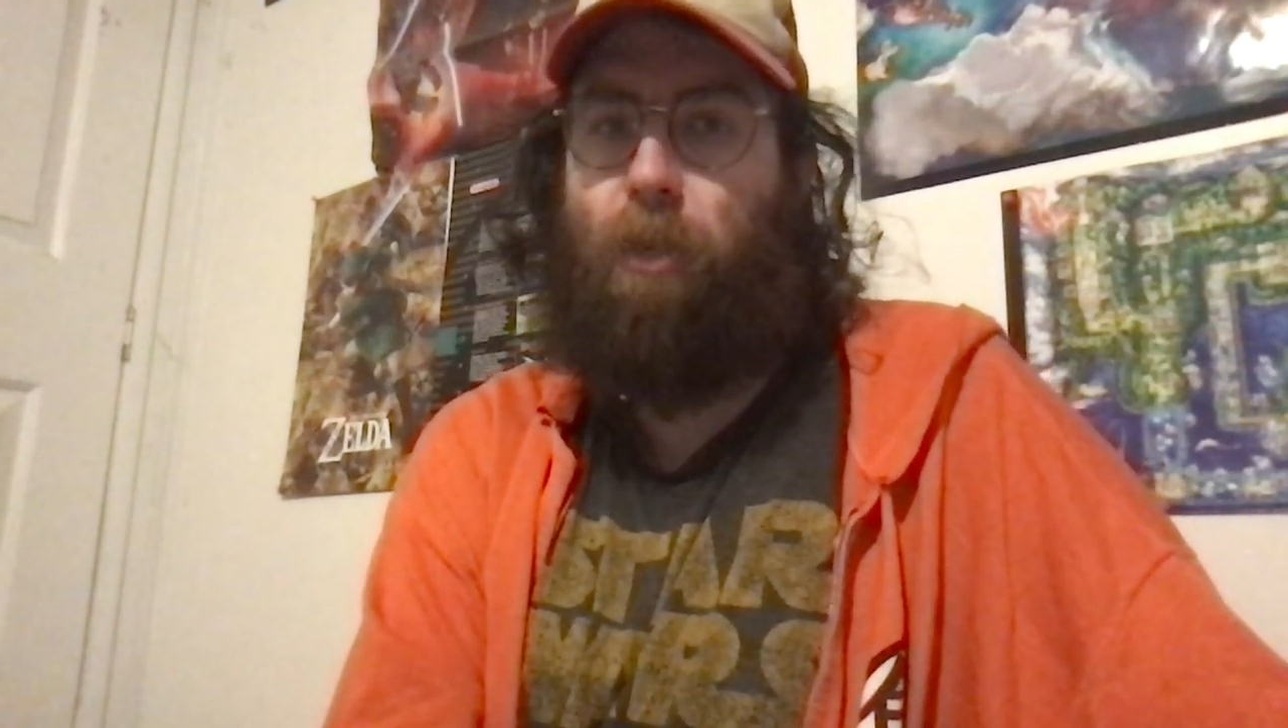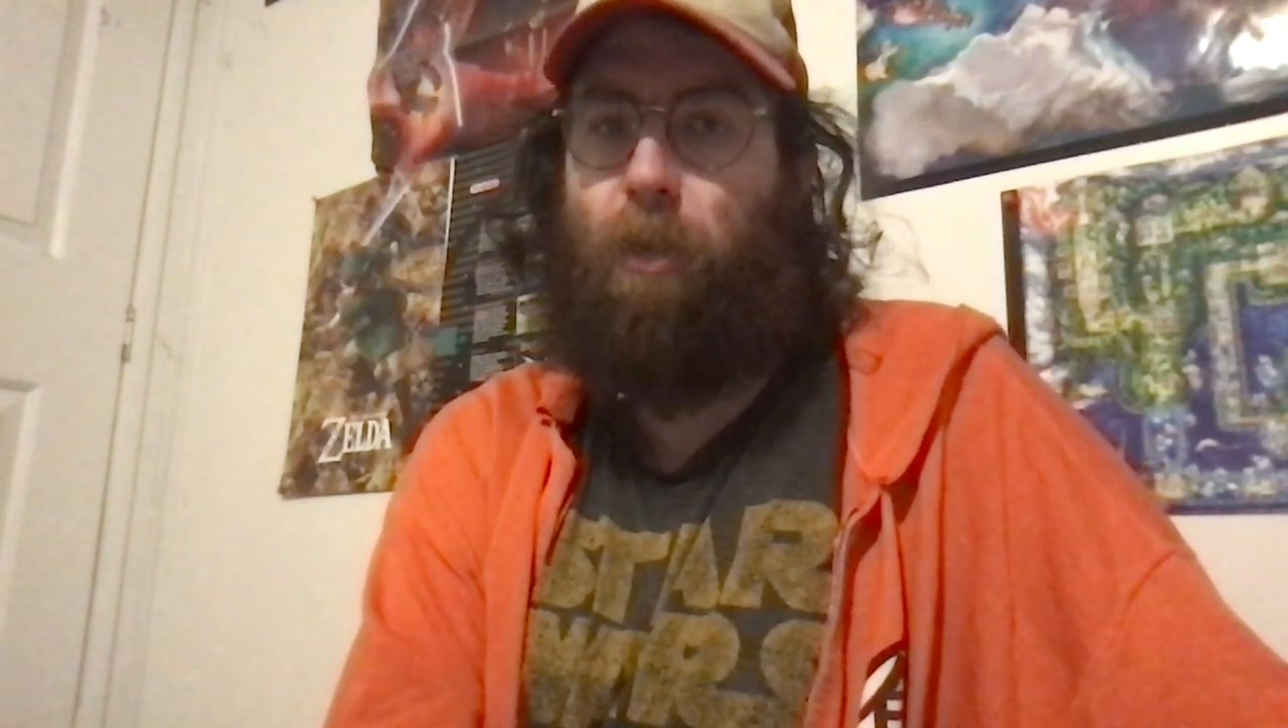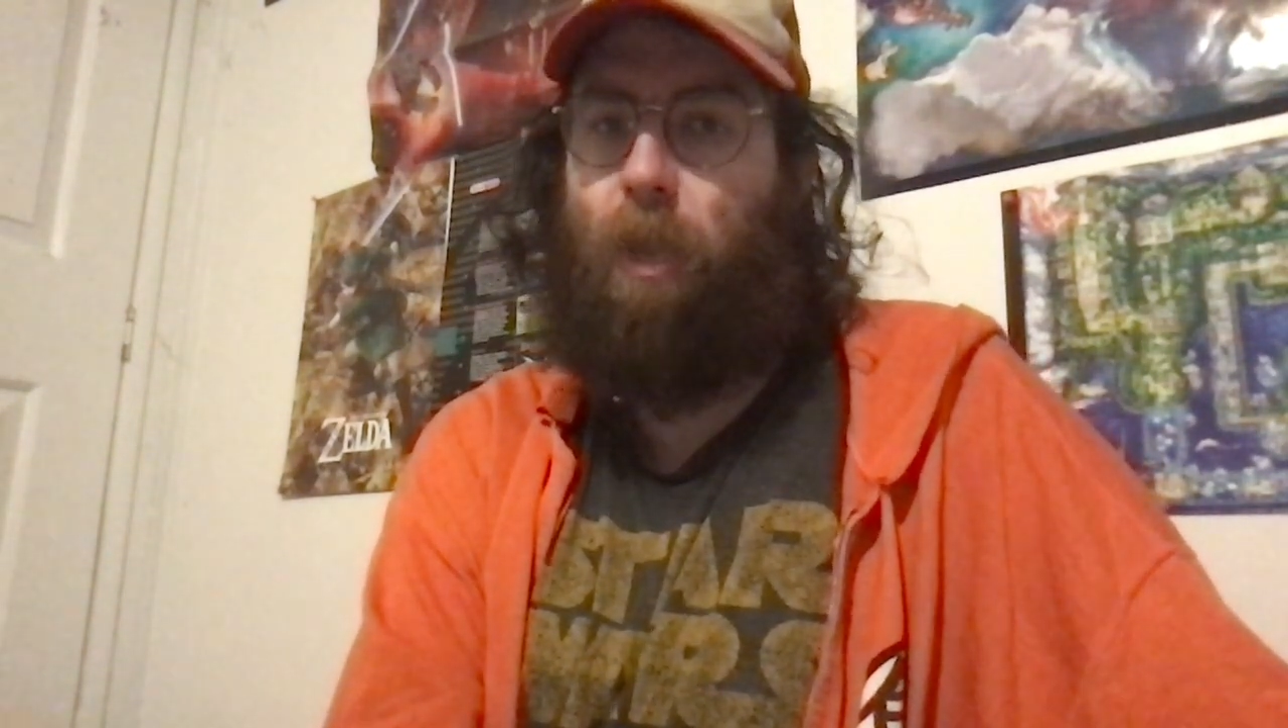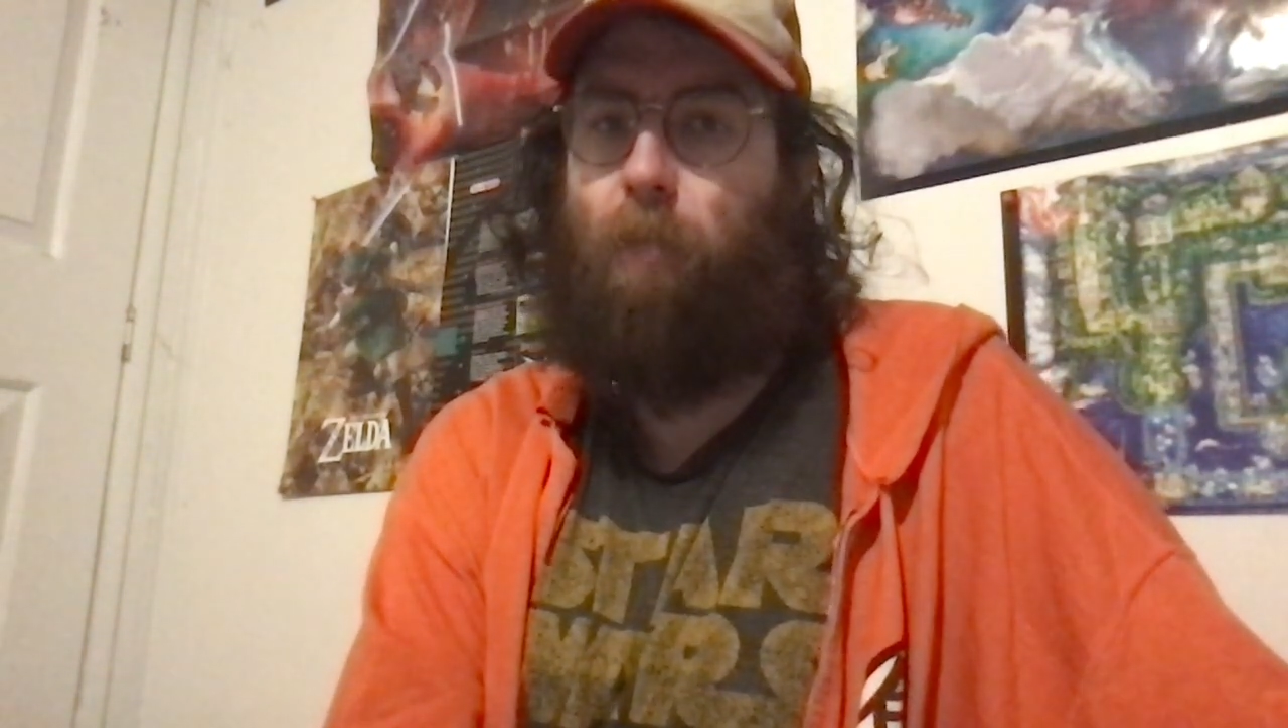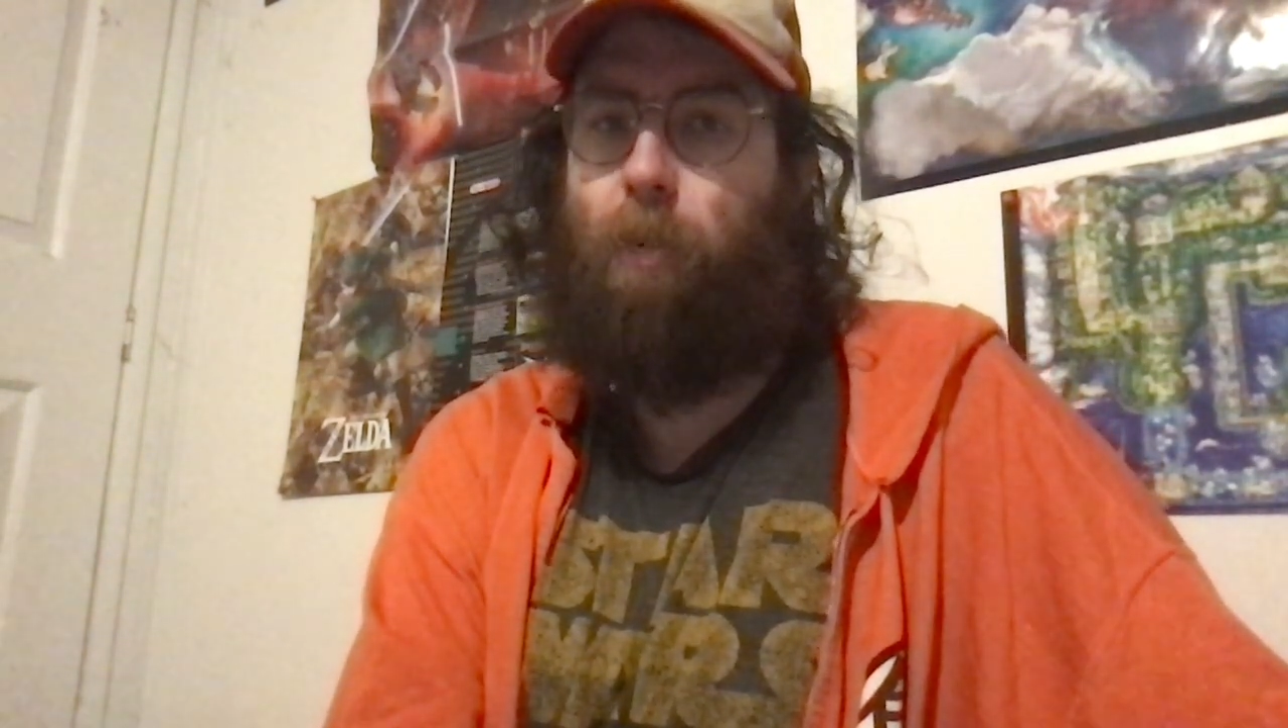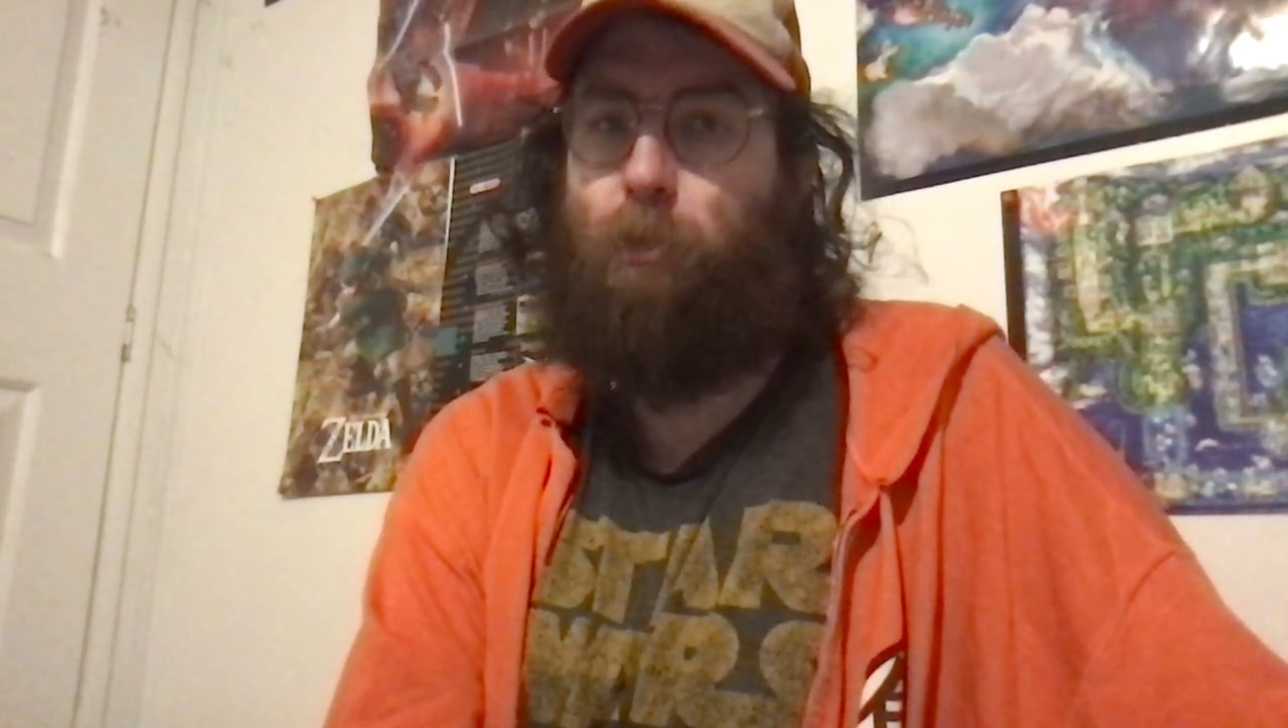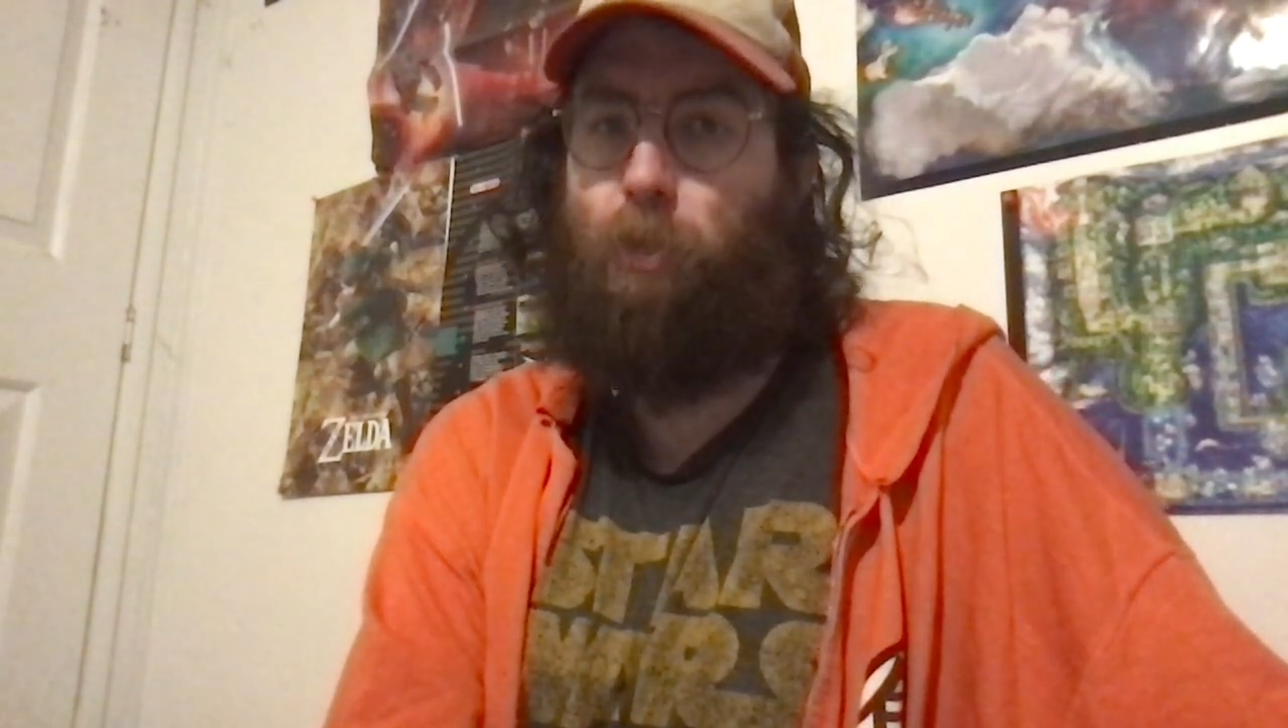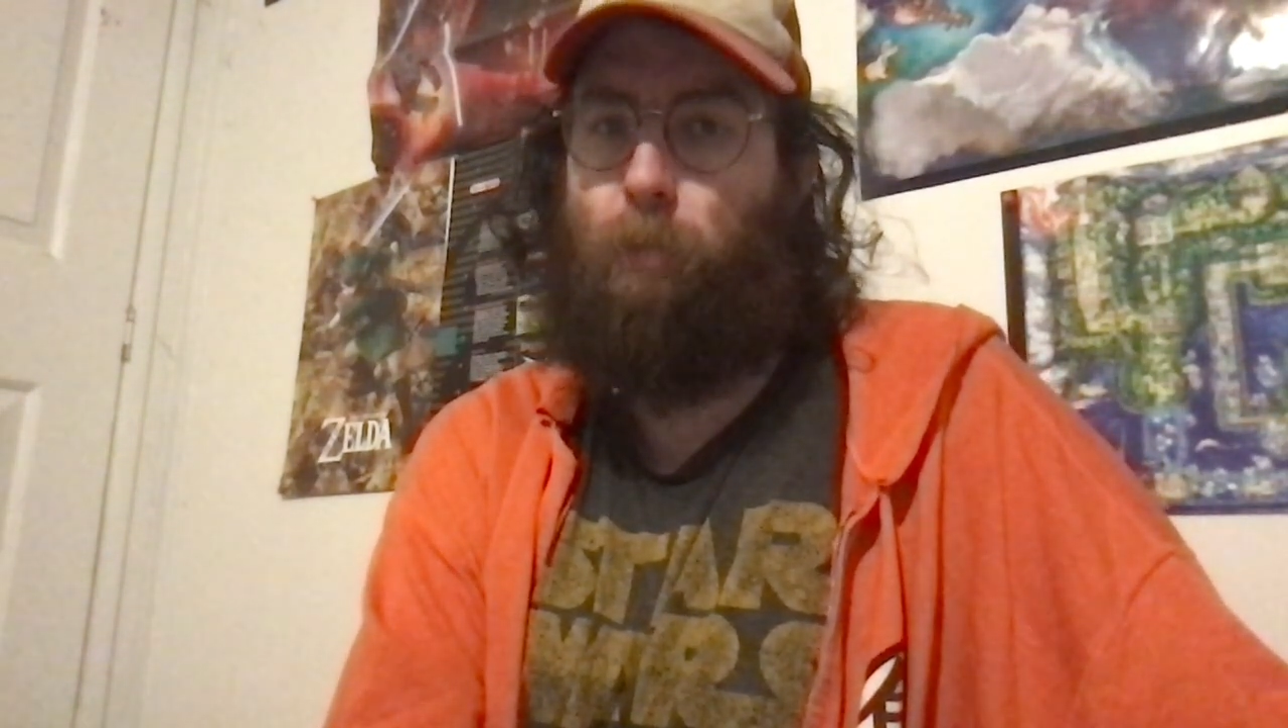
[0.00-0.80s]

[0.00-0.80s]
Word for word: cameos in